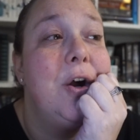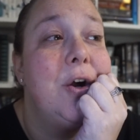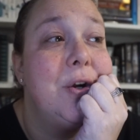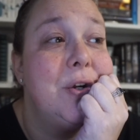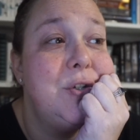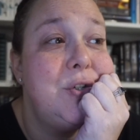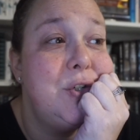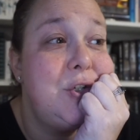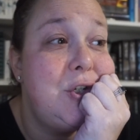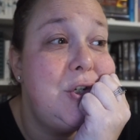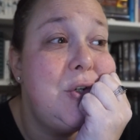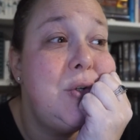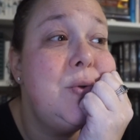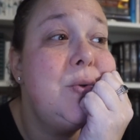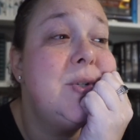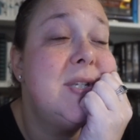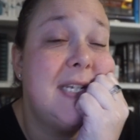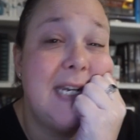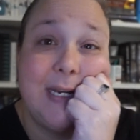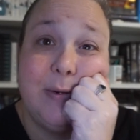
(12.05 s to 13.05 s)
On
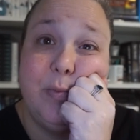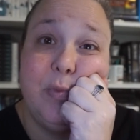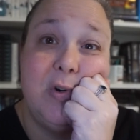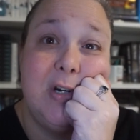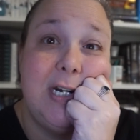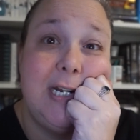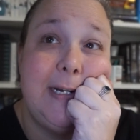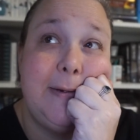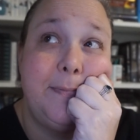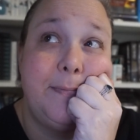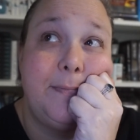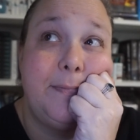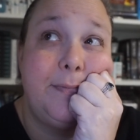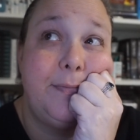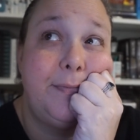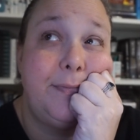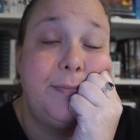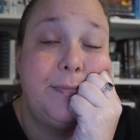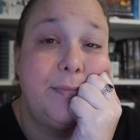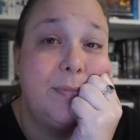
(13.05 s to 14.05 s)
Tuesday morning.
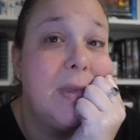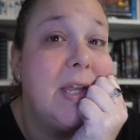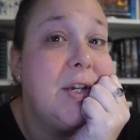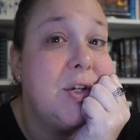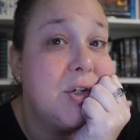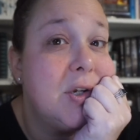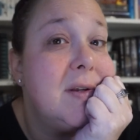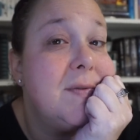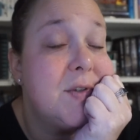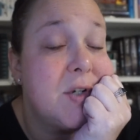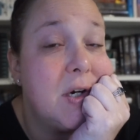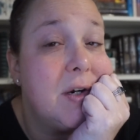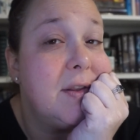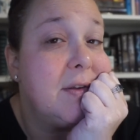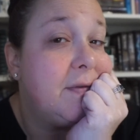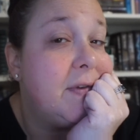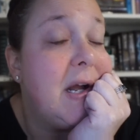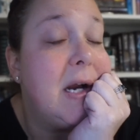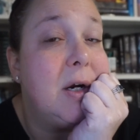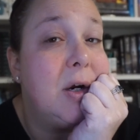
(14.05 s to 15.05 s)
Should have started
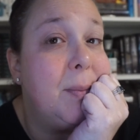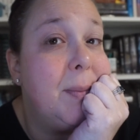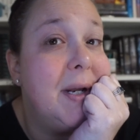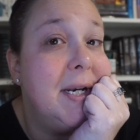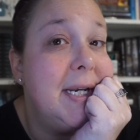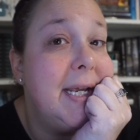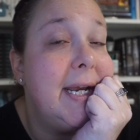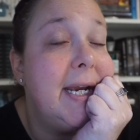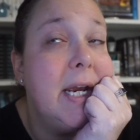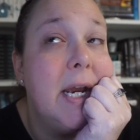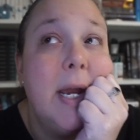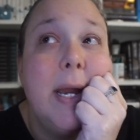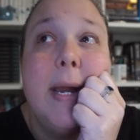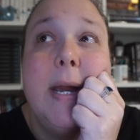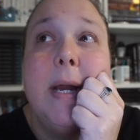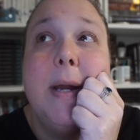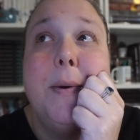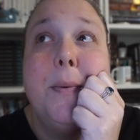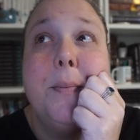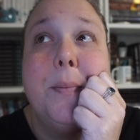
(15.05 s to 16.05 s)
the blog on Monday,
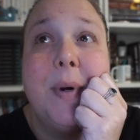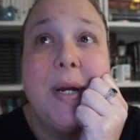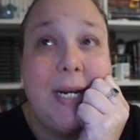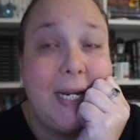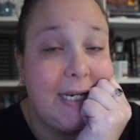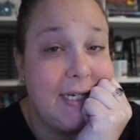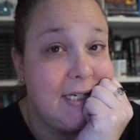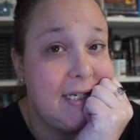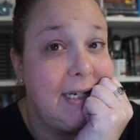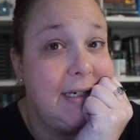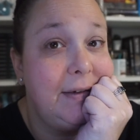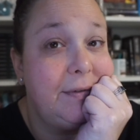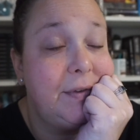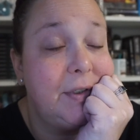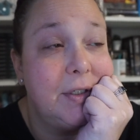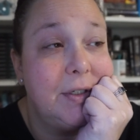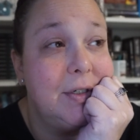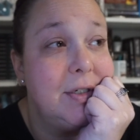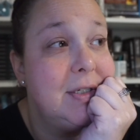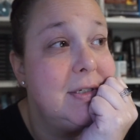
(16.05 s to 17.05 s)
but as I have
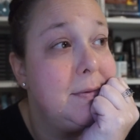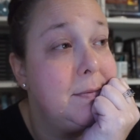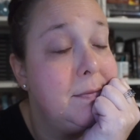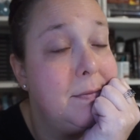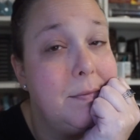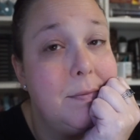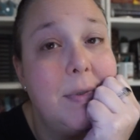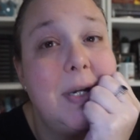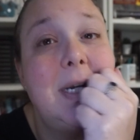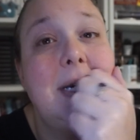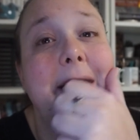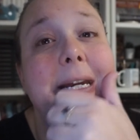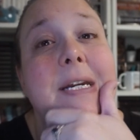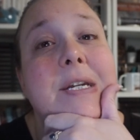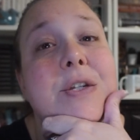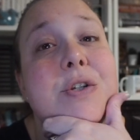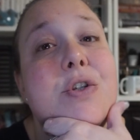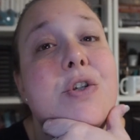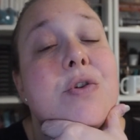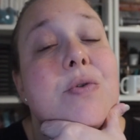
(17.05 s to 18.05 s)
learned,
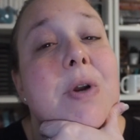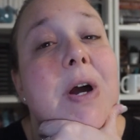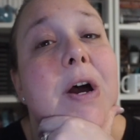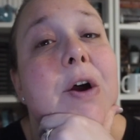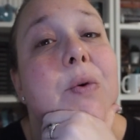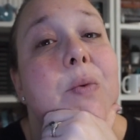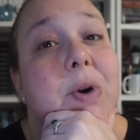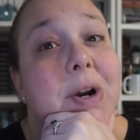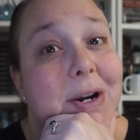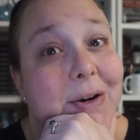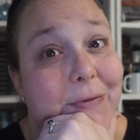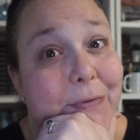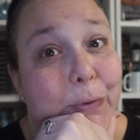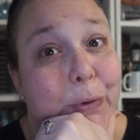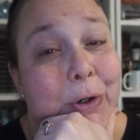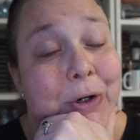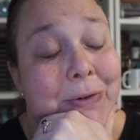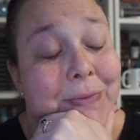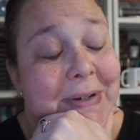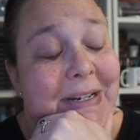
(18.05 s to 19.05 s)
Mondays do not work for